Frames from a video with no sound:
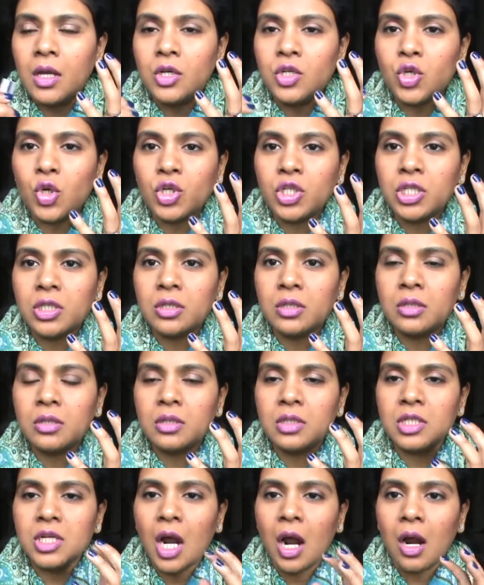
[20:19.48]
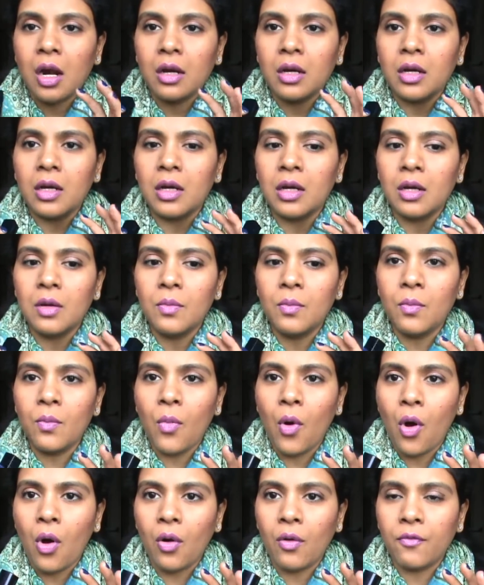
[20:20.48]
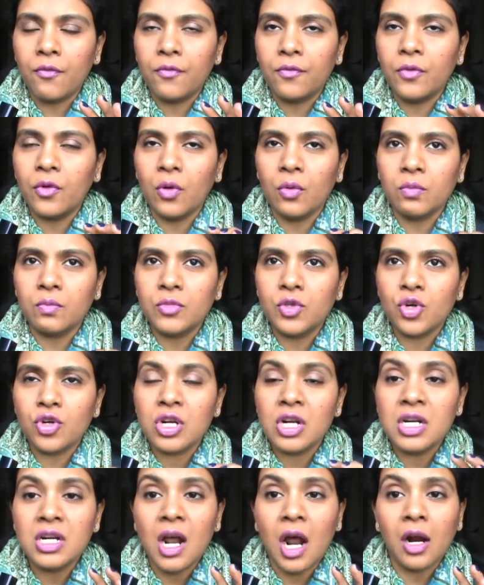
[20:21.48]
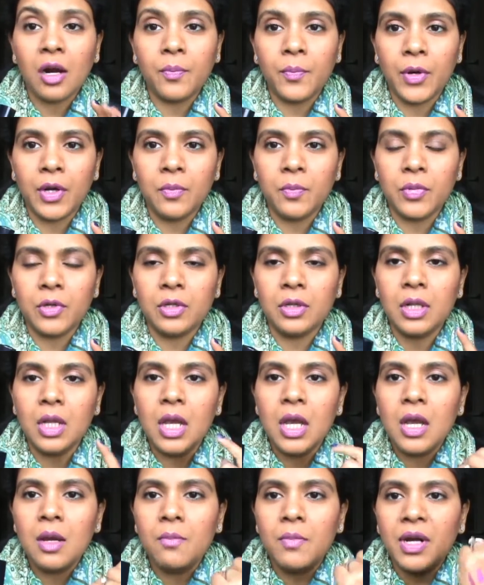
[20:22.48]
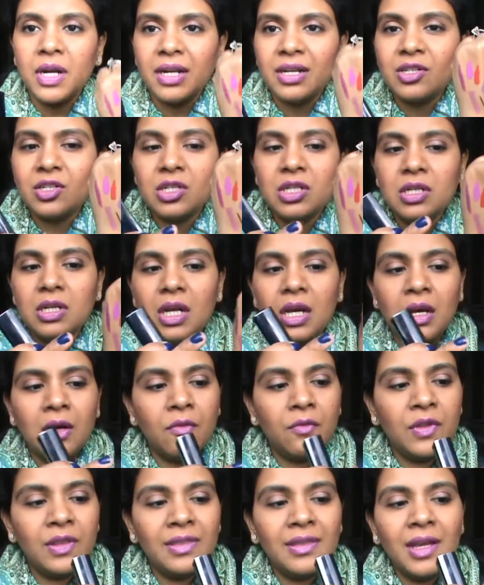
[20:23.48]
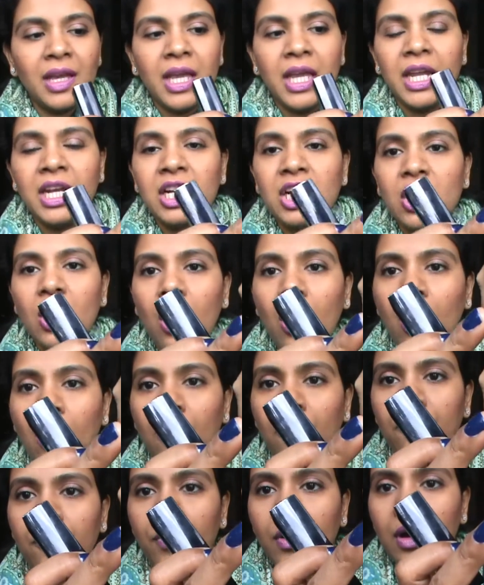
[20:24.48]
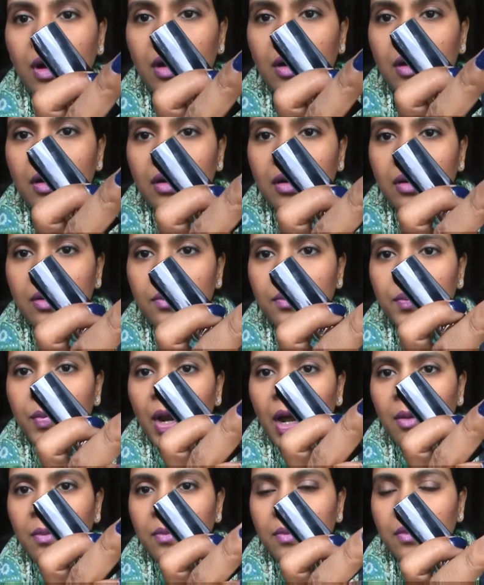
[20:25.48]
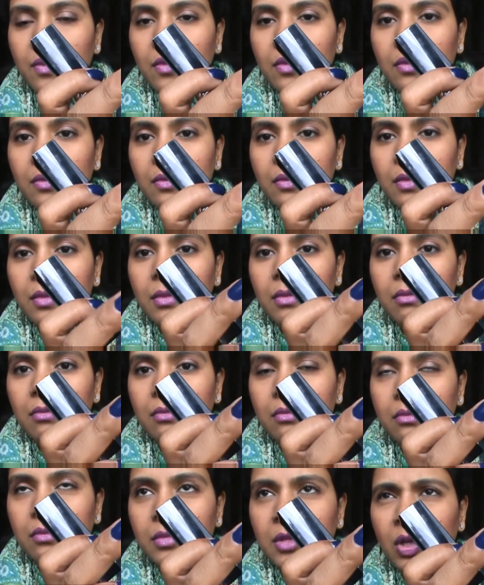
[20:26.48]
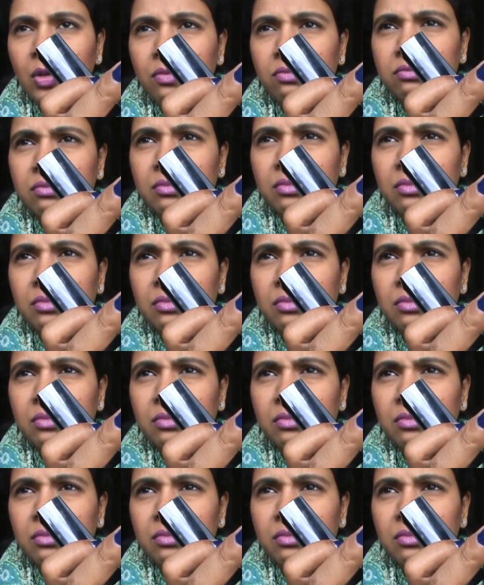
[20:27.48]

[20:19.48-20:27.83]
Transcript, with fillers: total dark mauve no total dark purple but uh, with the hint of plum no